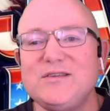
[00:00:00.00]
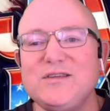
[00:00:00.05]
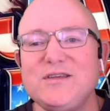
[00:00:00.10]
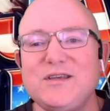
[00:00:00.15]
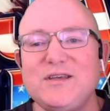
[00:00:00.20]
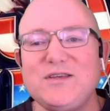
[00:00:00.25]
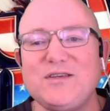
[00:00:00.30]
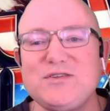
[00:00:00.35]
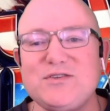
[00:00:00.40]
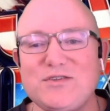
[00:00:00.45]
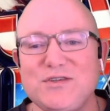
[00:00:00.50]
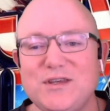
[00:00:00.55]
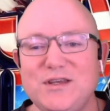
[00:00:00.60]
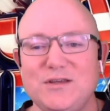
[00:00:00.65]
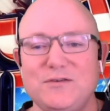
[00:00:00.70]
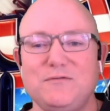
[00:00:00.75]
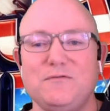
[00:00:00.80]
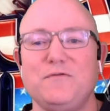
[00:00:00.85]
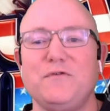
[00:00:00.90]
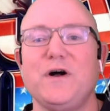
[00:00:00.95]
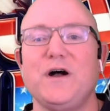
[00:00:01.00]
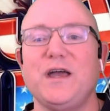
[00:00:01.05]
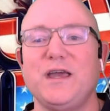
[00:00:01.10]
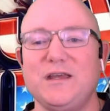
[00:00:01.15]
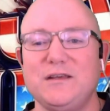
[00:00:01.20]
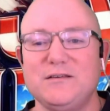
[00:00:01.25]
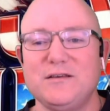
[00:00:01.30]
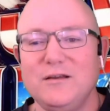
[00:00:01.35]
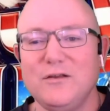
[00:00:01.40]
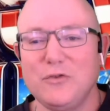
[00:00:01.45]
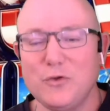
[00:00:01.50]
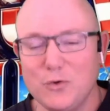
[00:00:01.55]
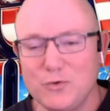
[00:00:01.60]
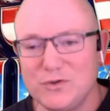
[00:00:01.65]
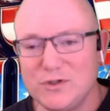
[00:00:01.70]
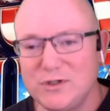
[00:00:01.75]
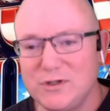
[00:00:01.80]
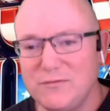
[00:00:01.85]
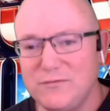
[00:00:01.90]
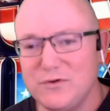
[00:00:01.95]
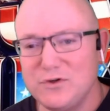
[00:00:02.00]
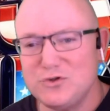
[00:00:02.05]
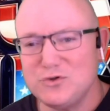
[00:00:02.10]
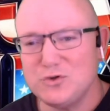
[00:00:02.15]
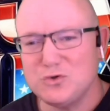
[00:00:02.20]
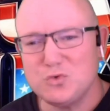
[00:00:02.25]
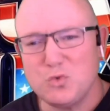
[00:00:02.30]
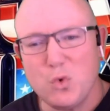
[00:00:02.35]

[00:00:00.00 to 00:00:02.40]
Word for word: disinvite those individuals.